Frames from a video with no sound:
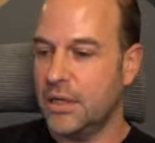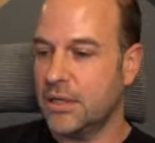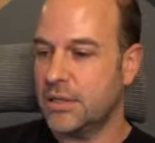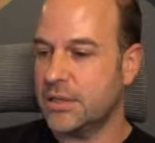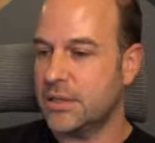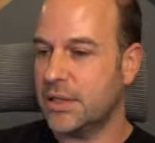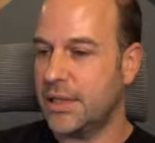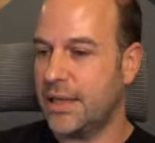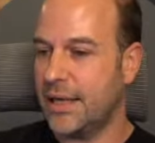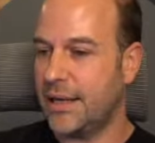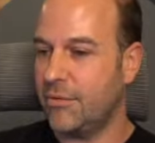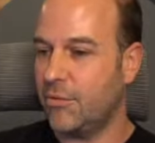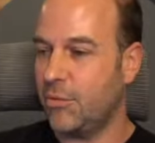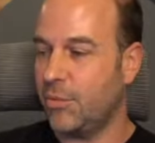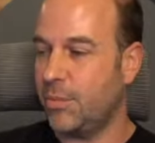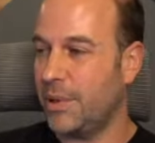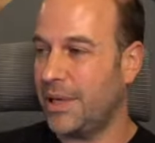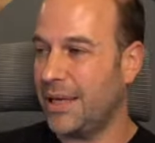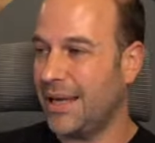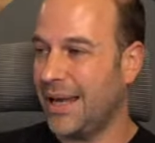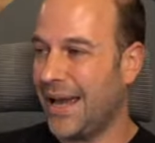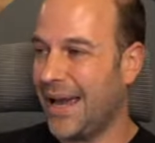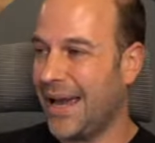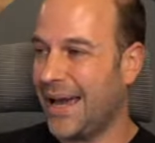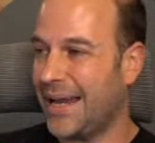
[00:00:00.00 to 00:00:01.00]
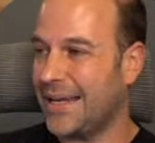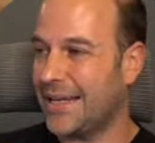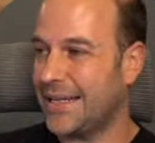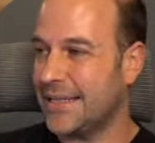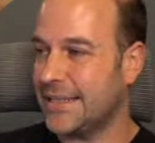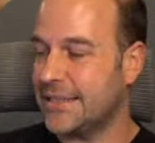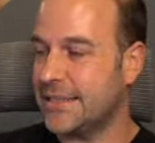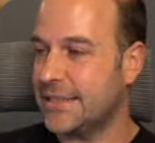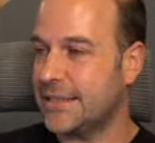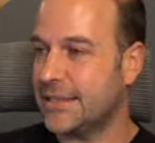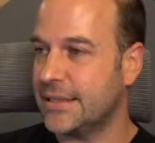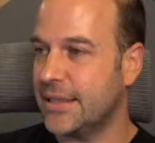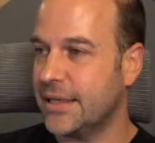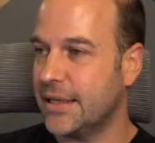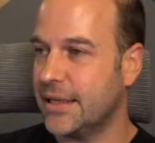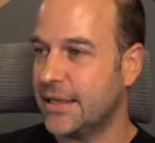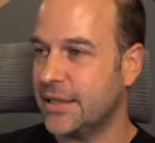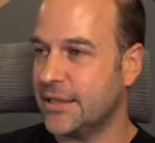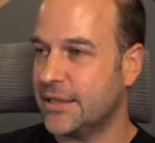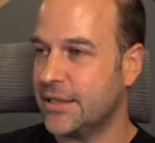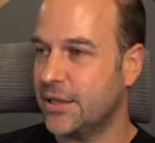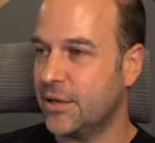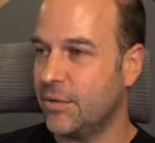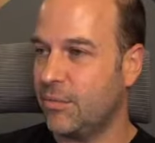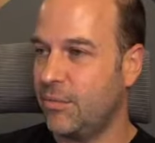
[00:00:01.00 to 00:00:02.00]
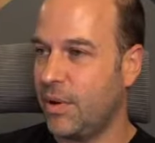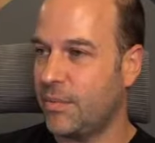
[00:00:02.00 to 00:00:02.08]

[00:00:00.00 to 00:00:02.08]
so they will be added to the